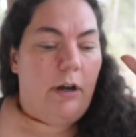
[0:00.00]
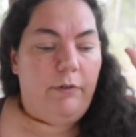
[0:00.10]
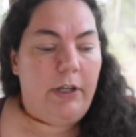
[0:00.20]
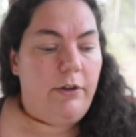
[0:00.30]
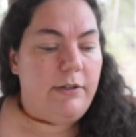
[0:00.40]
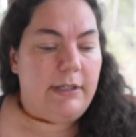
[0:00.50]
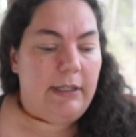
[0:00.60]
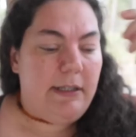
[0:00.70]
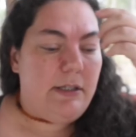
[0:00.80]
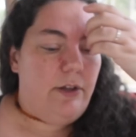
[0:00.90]
I reused
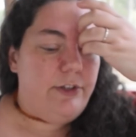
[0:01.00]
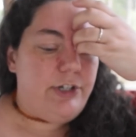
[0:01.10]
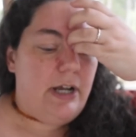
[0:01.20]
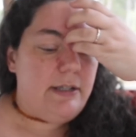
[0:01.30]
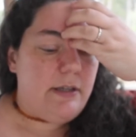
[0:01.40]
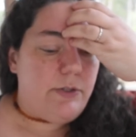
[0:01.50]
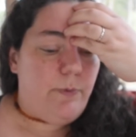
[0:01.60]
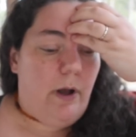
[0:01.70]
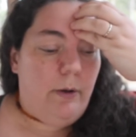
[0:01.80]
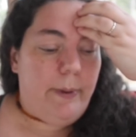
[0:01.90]
lids on the jars as well